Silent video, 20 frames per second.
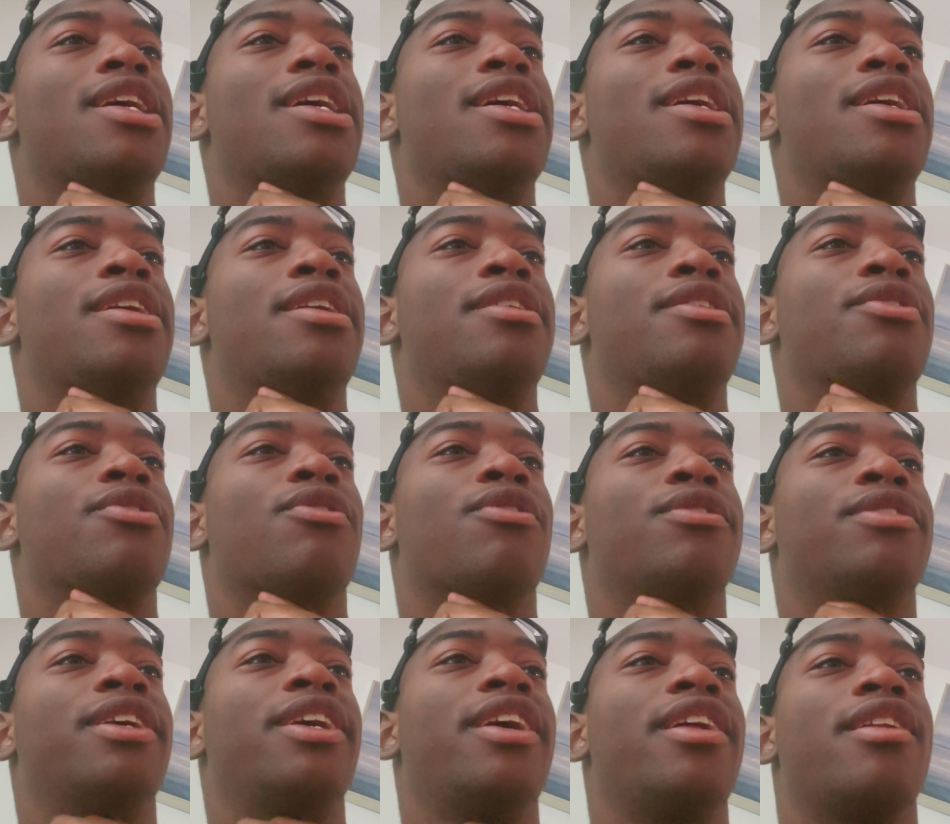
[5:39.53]
and you're
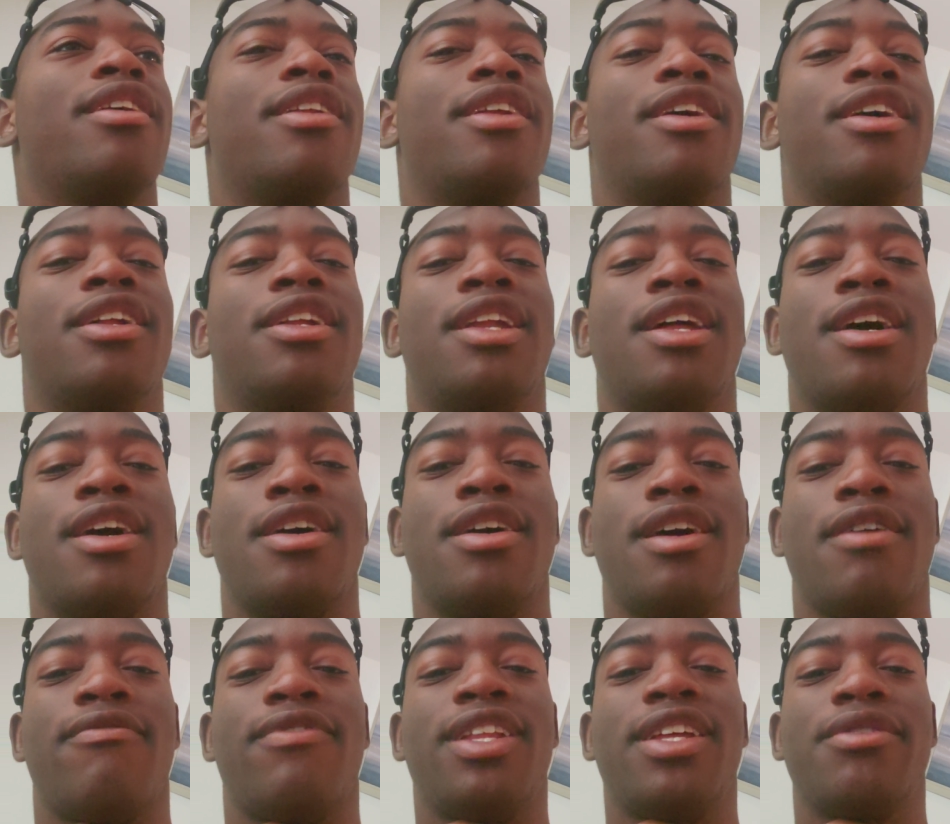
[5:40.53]
on the internet a lot,
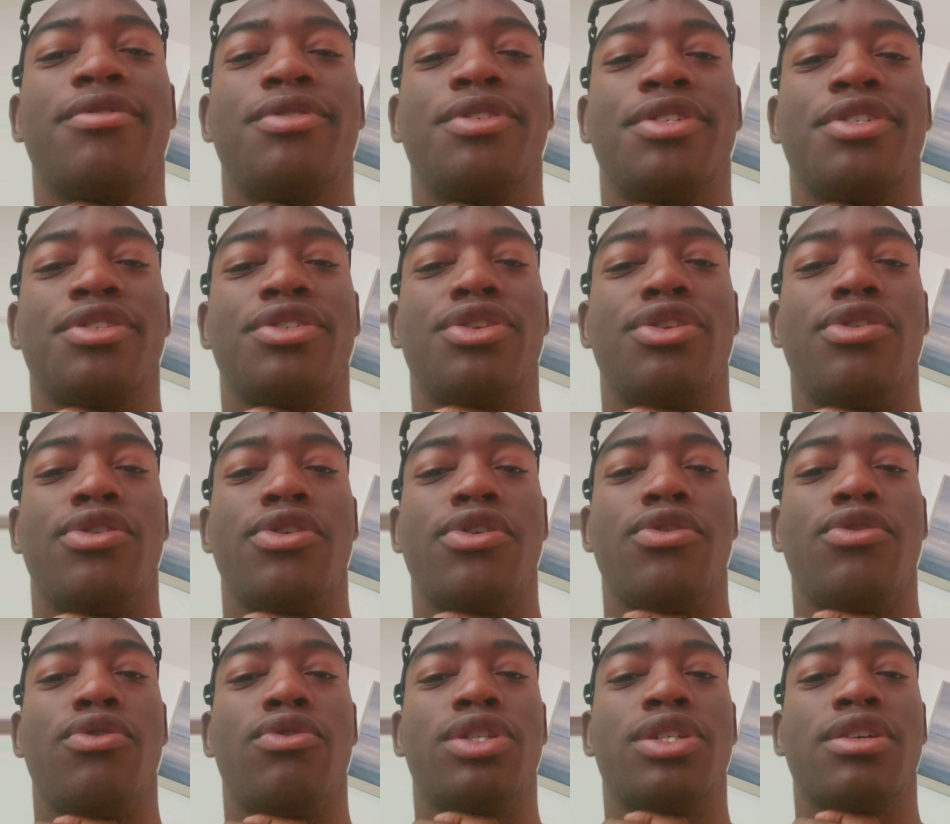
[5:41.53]
I feel like you should just
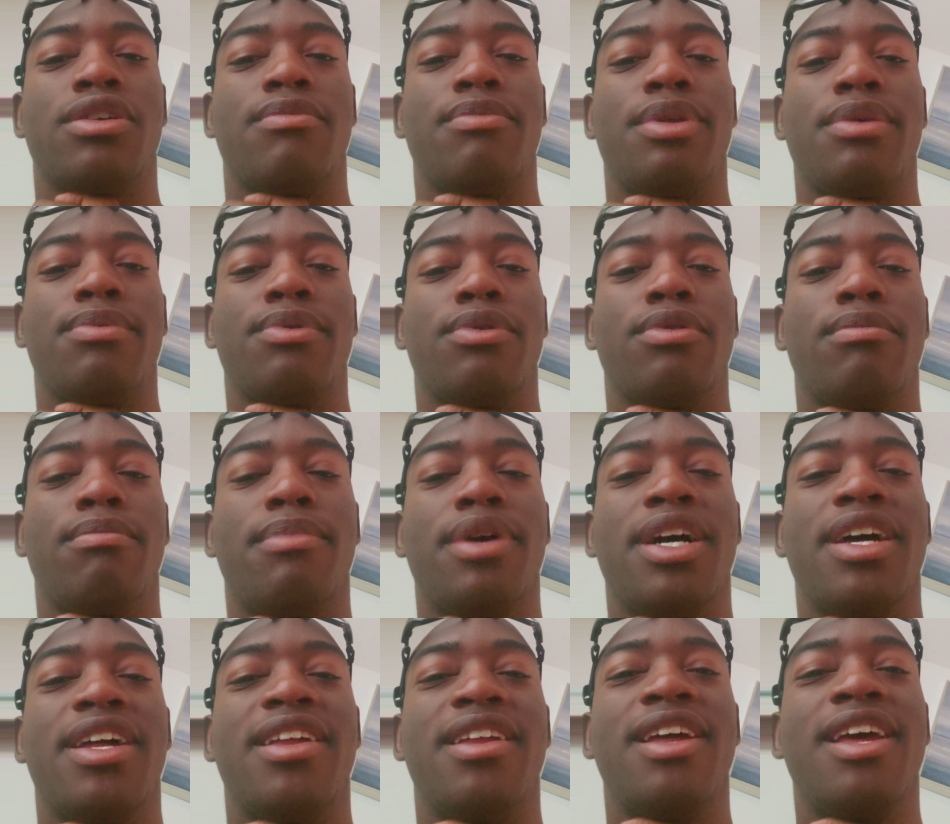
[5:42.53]
know certain people,
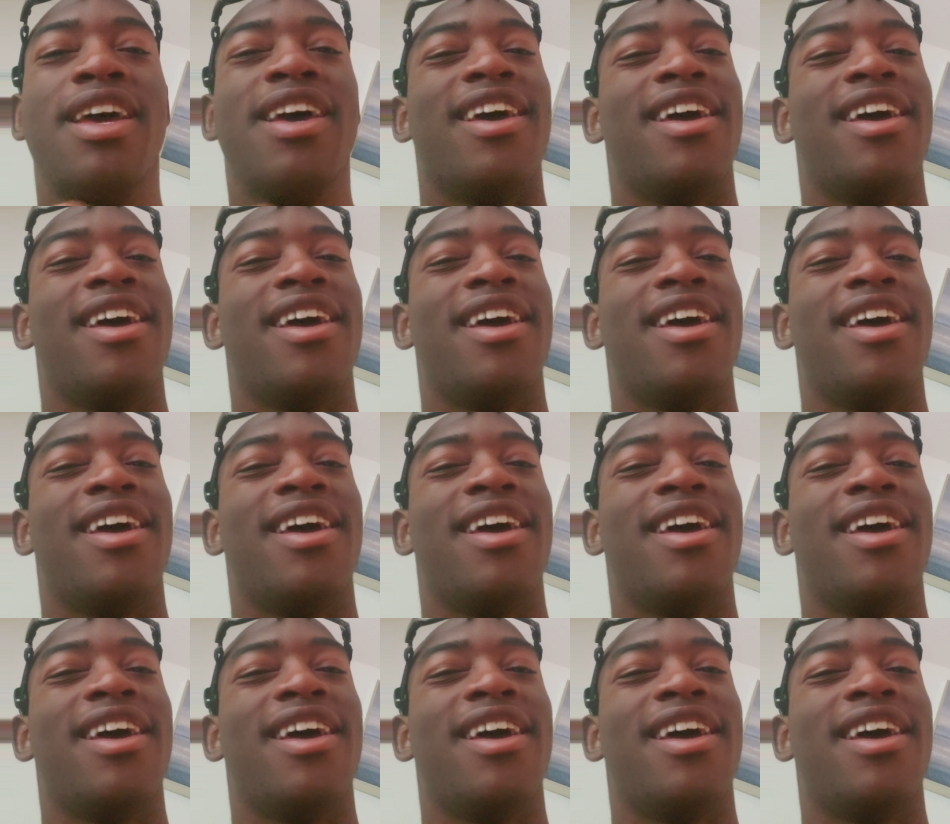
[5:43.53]
but